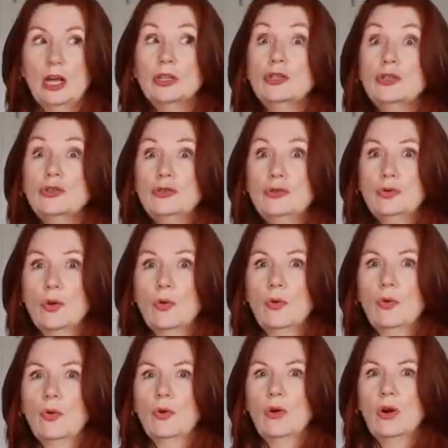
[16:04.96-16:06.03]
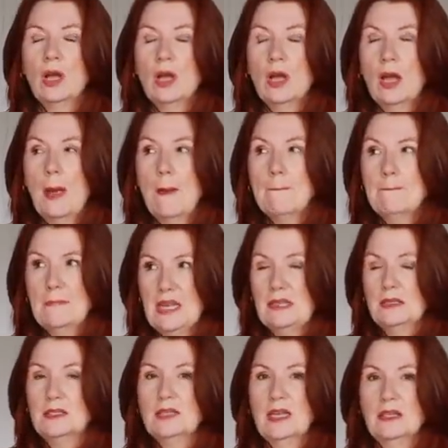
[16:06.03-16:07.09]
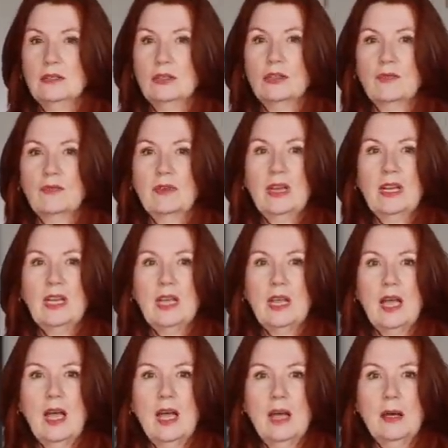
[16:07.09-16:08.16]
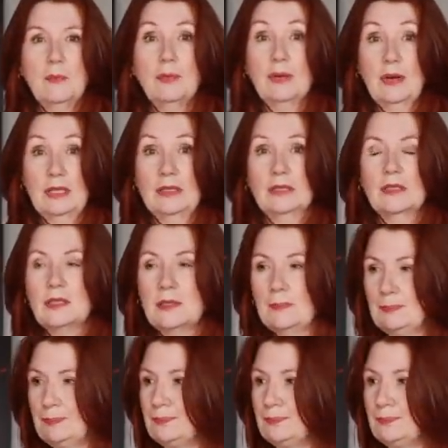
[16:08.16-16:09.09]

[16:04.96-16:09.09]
adore mid-century uh, prints.